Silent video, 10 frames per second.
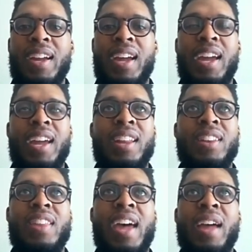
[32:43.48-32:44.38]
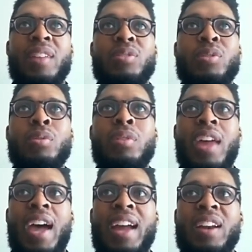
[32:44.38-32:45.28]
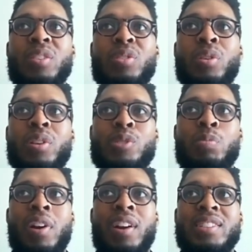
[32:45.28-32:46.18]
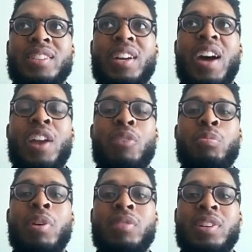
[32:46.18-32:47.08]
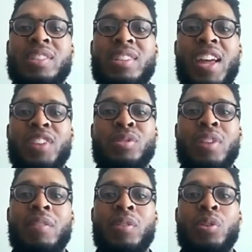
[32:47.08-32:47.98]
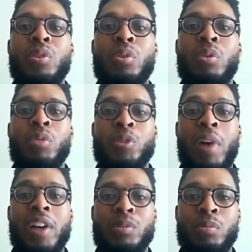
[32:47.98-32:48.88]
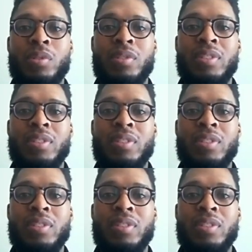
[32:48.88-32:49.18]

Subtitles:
and that through that you'll experience a kind of privilege that you never knew was possible.